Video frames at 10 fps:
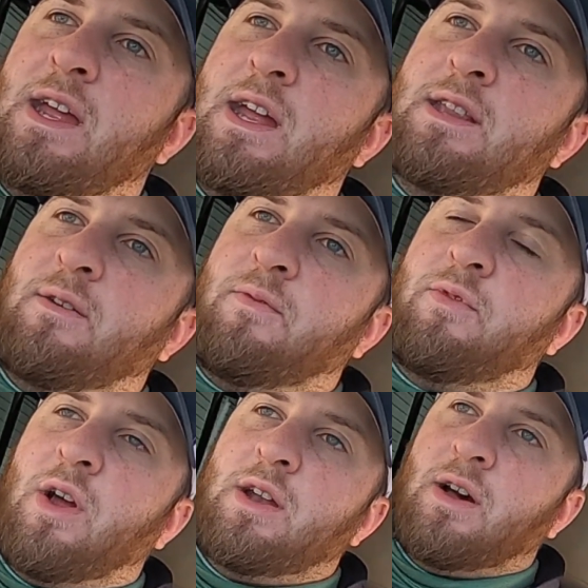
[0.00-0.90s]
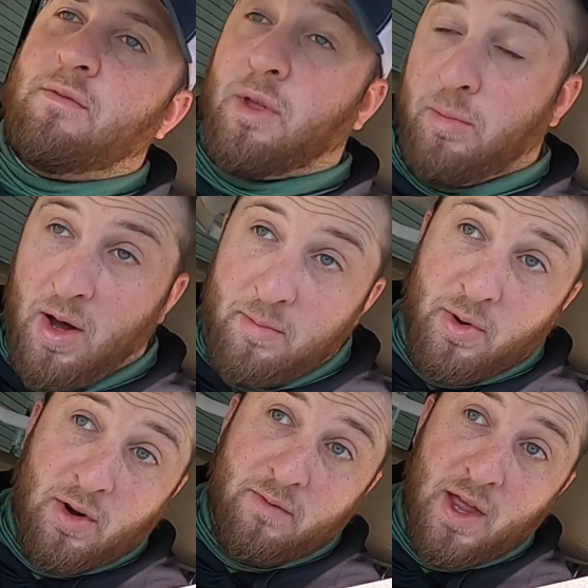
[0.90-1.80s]
in the front of the
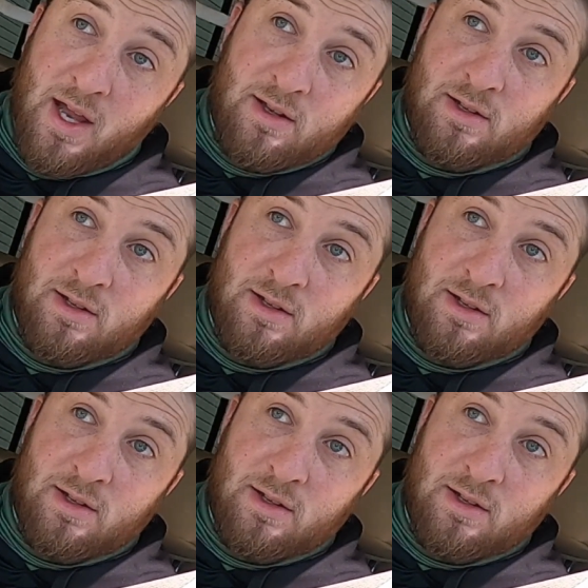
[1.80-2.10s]
bumper of that